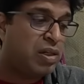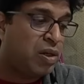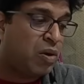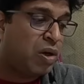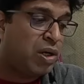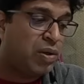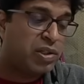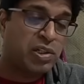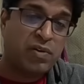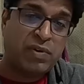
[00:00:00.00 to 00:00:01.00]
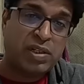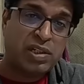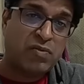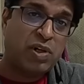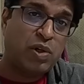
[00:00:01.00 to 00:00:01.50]
longer duration of
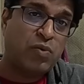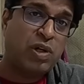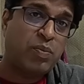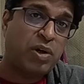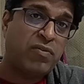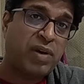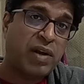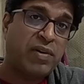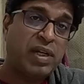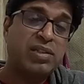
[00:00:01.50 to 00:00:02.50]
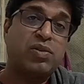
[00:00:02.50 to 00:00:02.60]
action, 1 to 1.5 days.